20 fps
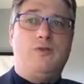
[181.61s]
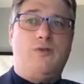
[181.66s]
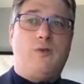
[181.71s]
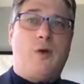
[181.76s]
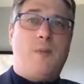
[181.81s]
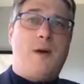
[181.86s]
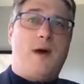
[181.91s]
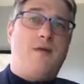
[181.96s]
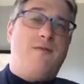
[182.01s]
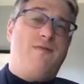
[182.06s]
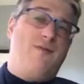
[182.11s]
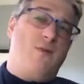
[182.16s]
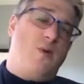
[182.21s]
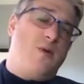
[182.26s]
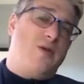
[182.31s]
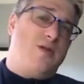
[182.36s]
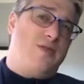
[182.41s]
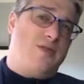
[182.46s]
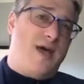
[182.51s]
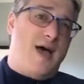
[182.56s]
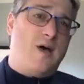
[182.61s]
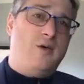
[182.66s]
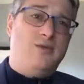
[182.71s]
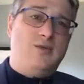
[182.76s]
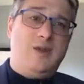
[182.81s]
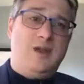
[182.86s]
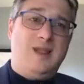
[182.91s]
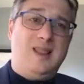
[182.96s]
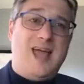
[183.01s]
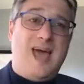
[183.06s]
for about
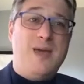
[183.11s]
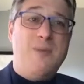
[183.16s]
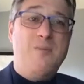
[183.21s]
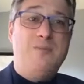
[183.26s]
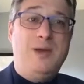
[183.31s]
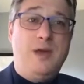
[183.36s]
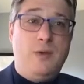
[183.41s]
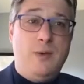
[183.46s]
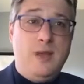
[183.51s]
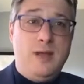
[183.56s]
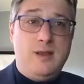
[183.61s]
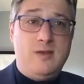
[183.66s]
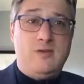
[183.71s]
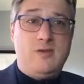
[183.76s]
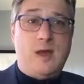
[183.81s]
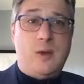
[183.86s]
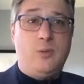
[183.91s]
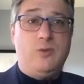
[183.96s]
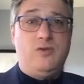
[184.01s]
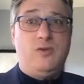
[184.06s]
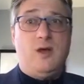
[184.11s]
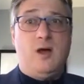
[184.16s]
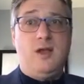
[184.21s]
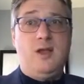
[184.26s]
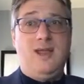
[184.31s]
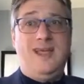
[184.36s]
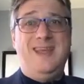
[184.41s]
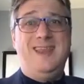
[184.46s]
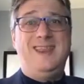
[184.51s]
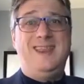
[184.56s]
400,000 Liberians that was
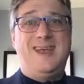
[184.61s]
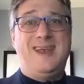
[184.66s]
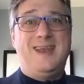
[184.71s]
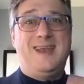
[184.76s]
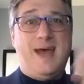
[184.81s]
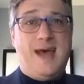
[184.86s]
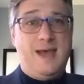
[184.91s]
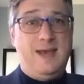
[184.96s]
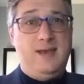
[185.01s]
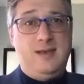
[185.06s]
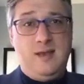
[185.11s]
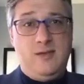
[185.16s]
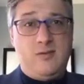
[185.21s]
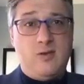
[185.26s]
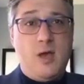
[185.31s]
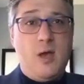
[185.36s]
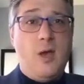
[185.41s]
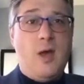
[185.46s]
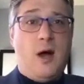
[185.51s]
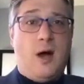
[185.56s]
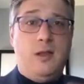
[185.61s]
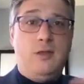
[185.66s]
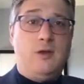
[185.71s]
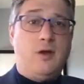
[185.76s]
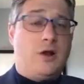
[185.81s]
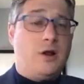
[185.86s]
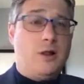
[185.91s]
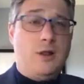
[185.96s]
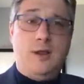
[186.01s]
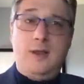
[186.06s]
done in the 90s under
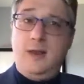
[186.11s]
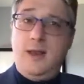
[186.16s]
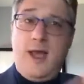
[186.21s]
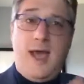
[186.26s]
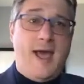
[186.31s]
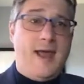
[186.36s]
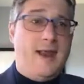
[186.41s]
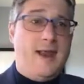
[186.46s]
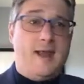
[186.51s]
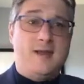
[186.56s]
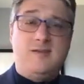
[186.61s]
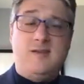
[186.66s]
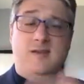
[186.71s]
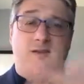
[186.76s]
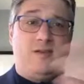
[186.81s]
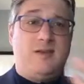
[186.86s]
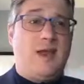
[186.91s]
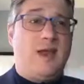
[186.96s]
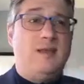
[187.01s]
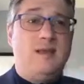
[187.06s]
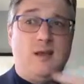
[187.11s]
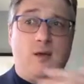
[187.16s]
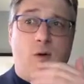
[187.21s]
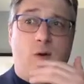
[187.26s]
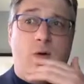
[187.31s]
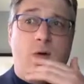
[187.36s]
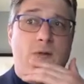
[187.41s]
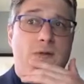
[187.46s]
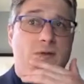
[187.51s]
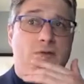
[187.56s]
Clinton and has extended
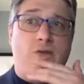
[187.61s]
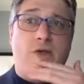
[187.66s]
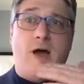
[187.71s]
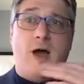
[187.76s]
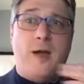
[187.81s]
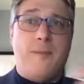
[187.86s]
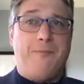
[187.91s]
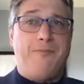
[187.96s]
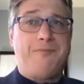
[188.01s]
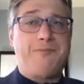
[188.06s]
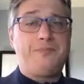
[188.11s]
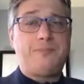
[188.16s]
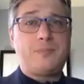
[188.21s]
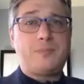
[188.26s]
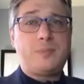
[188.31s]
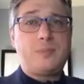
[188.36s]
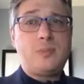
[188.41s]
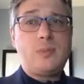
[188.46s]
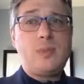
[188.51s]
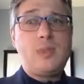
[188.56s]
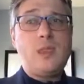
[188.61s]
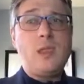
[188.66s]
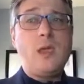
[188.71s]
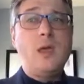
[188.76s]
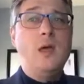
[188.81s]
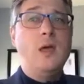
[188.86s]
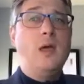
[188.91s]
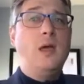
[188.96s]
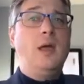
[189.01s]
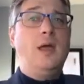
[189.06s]
all this time.
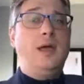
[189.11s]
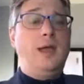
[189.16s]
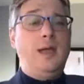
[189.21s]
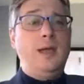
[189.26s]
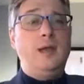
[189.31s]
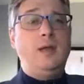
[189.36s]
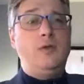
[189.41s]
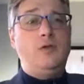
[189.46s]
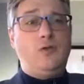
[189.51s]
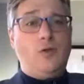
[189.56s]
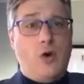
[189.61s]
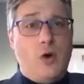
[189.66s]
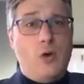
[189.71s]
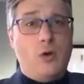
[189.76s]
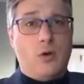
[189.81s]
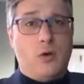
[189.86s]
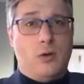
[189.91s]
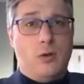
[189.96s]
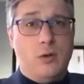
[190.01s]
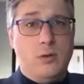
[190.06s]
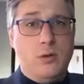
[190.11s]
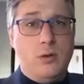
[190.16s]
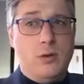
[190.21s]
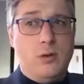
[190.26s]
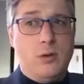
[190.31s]
In total,